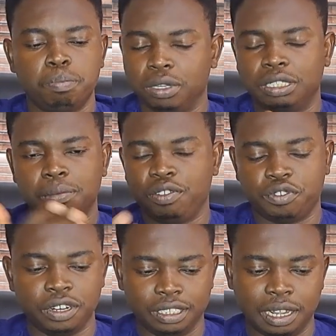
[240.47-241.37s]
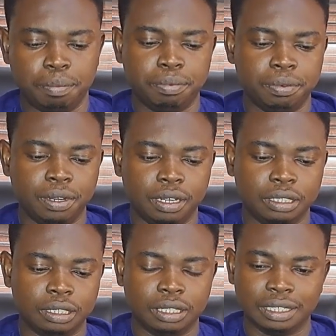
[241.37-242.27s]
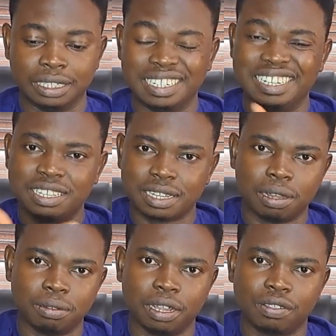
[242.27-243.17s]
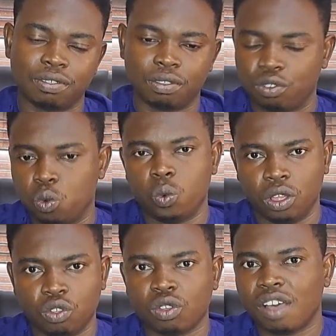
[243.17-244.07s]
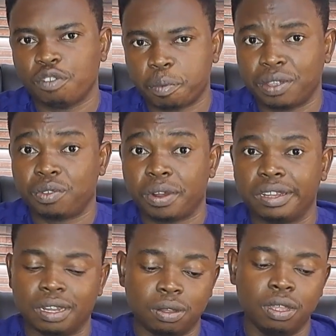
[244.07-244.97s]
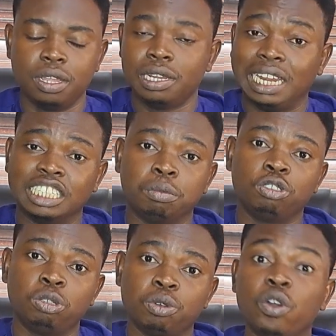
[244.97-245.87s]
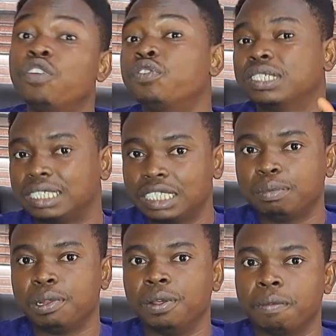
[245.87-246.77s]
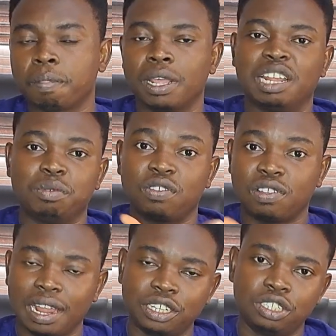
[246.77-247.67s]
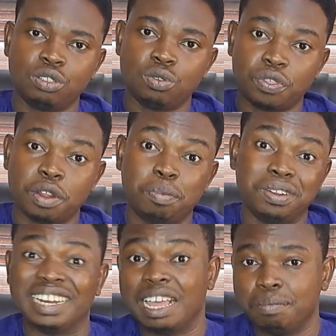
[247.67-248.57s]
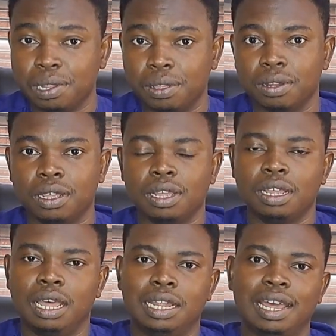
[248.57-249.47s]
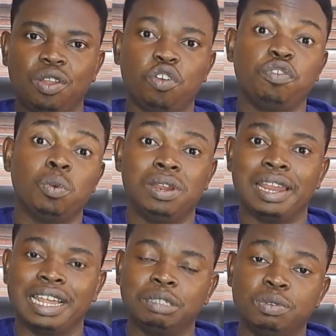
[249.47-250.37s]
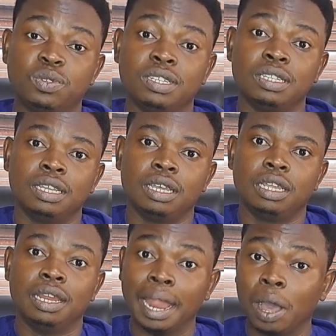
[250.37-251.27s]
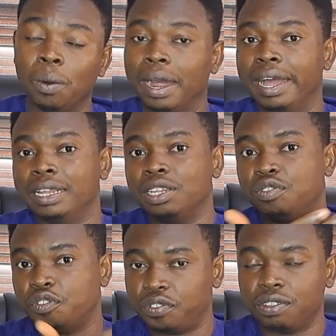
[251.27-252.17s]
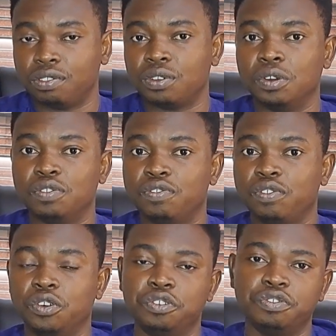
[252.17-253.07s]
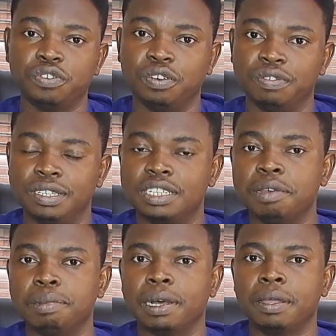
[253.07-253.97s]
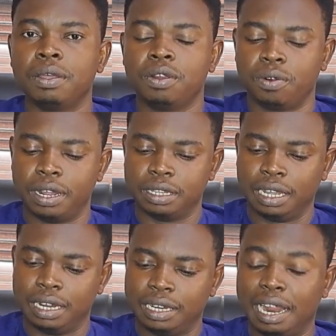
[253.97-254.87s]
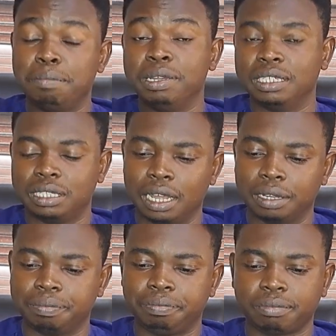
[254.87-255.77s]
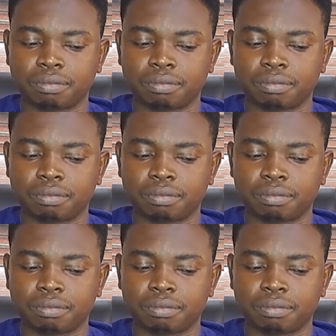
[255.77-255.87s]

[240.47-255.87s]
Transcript: Possibly, for example, there's a discount so we also have a property right now that's supposed to be going for 6 million and has been slashed to 3.9 million, and that offer will last between now and the 15th of December, right? And that means that